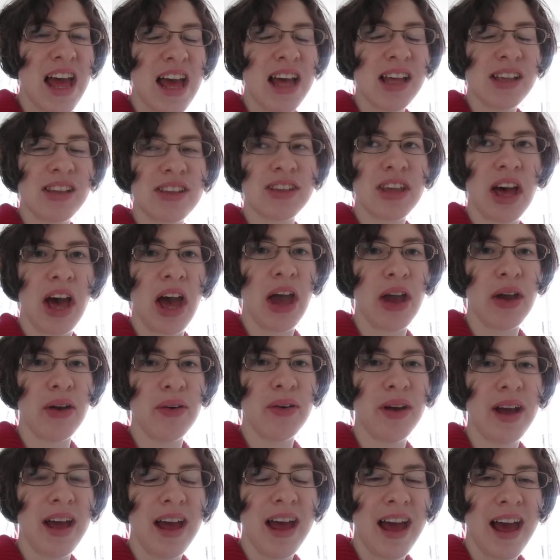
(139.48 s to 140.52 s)
so,
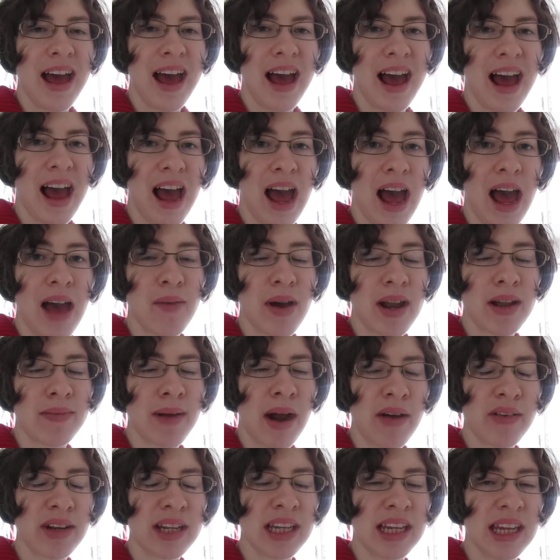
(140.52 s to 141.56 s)
um, and
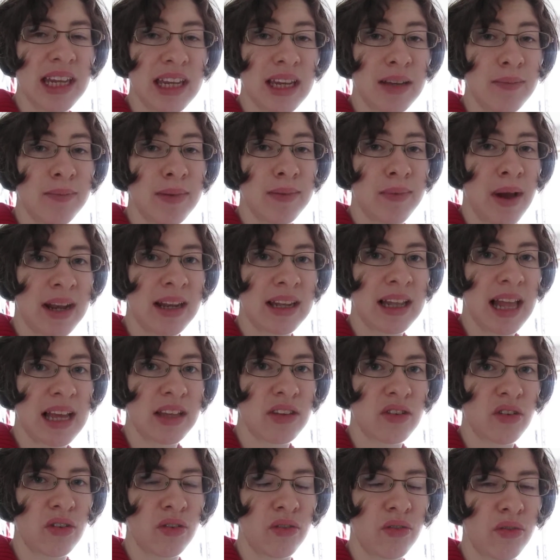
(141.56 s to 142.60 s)
apparently you can be banned
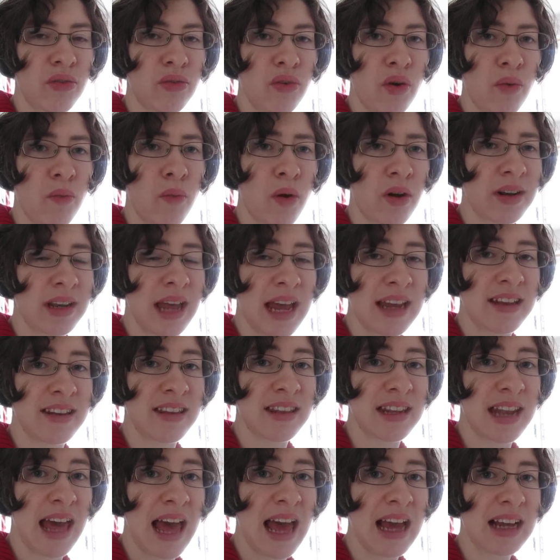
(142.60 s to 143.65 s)
like sort of from one day to
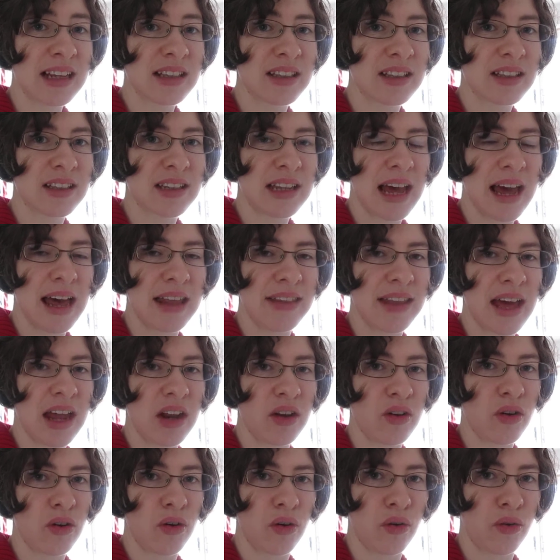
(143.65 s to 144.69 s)
the next and
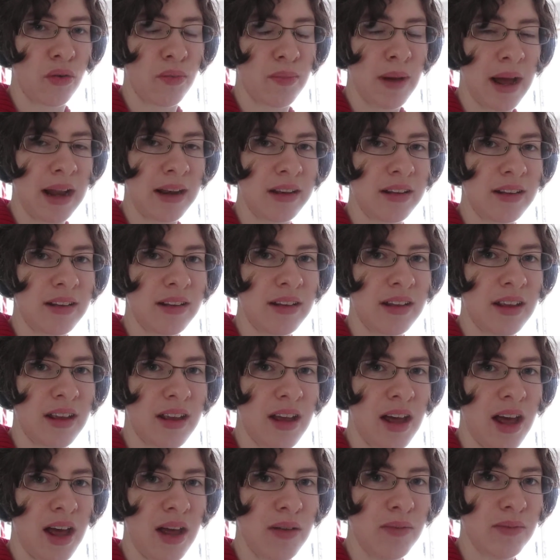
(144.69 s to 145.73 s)
then unbanned
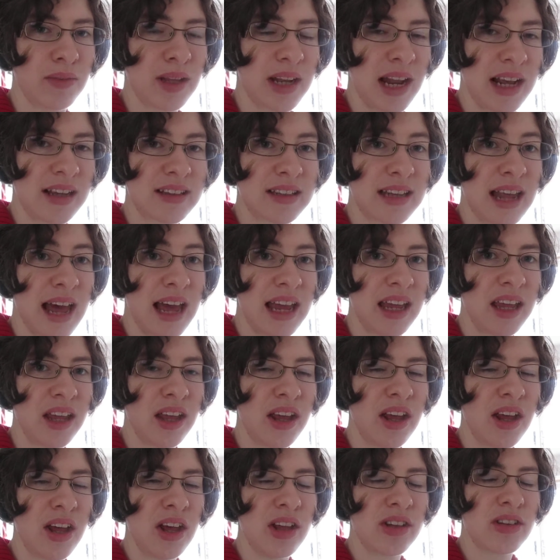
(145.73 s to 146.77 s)
um, the next day.
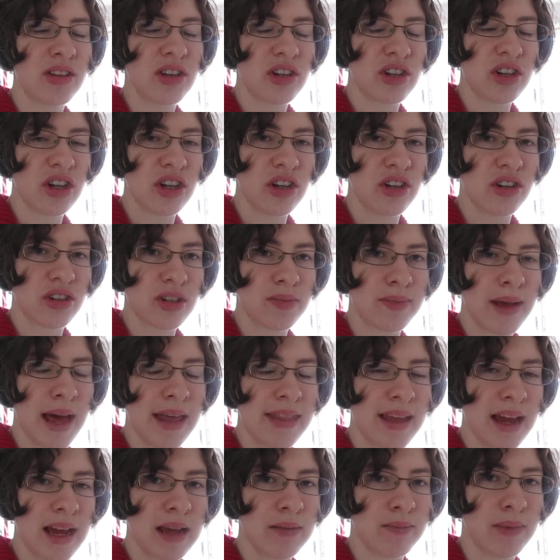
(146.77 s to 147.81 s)
So do just bear
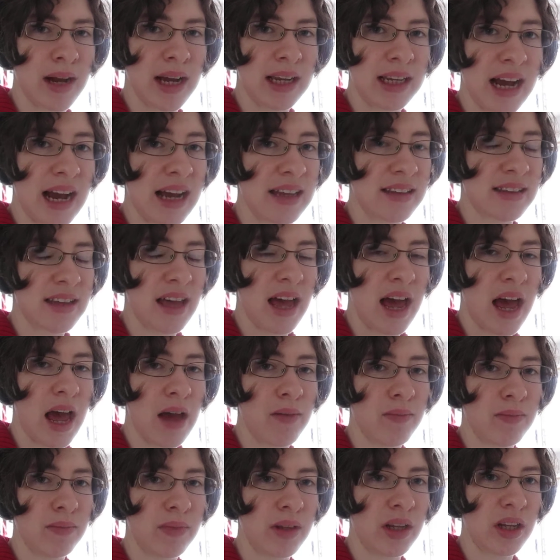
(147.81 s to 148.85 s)
that in mind, guys.
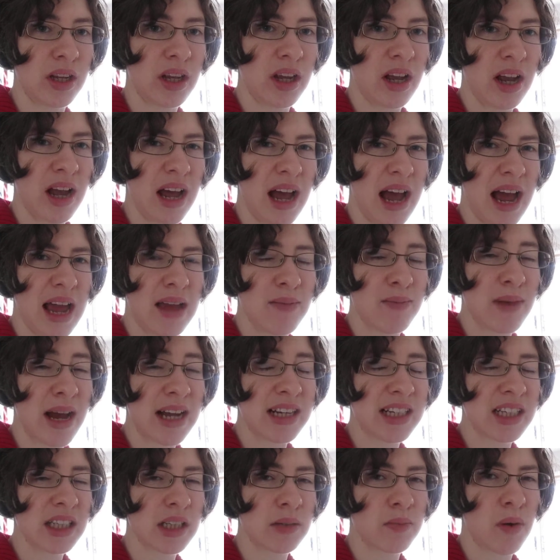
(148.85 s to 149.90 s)
Um, I
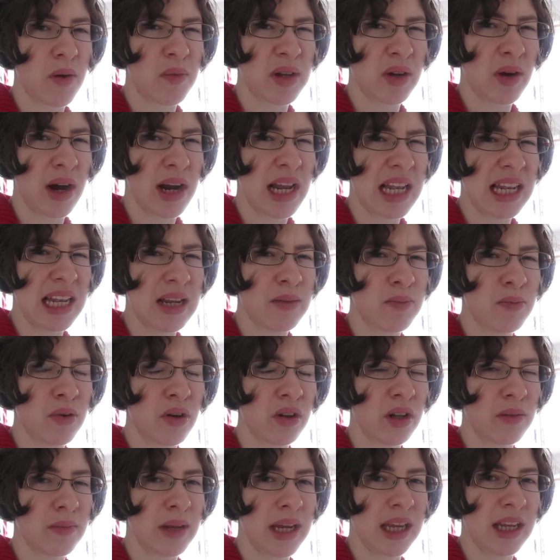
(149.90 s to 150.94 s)
imagine they're probably quite
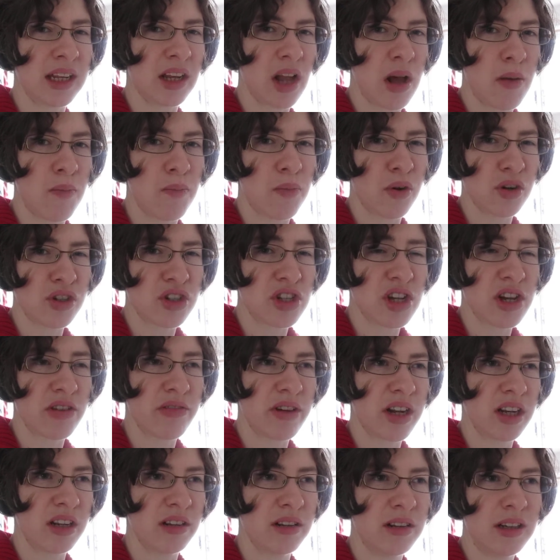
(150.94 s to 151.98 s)
liberal. I mean, you know, butter
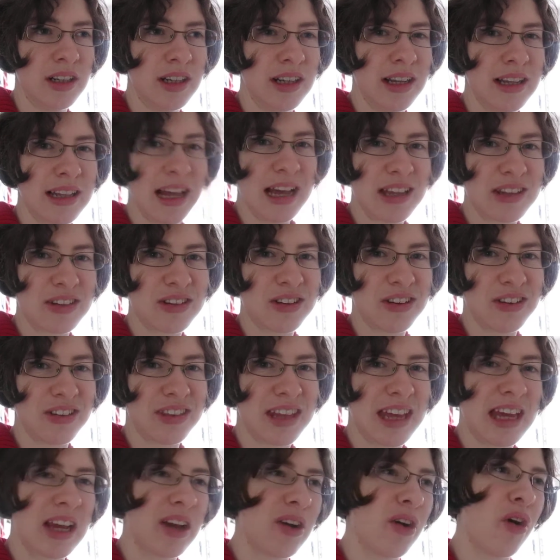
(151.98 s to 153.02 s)
and that sort of
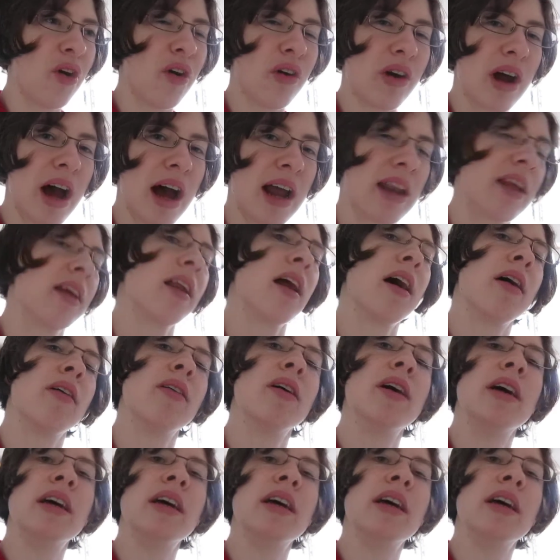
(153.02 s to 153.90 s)
thing, or I don't know,